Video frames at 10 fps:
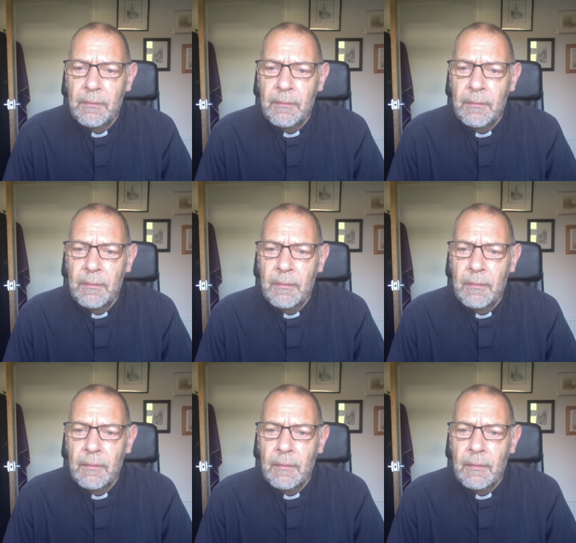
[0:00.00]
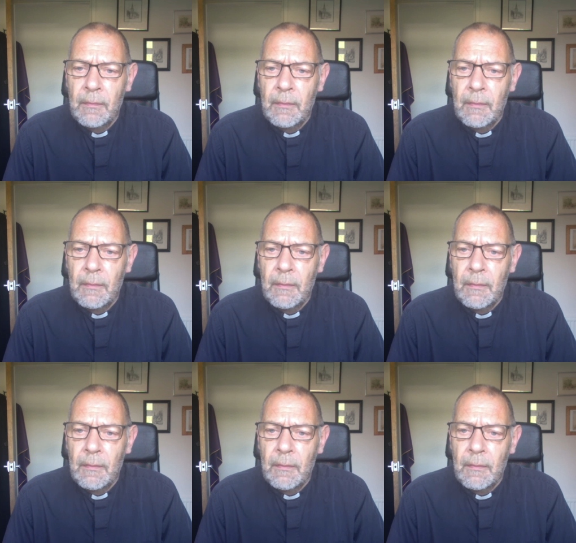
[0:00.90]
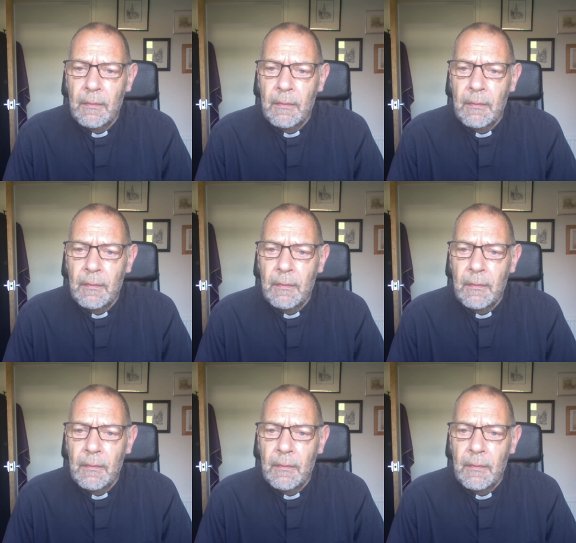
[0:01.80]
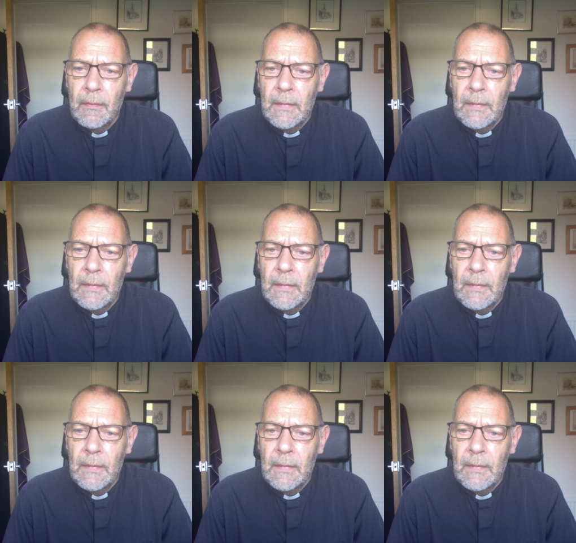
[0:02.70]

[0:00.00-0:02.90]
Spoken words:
Nobody speaks.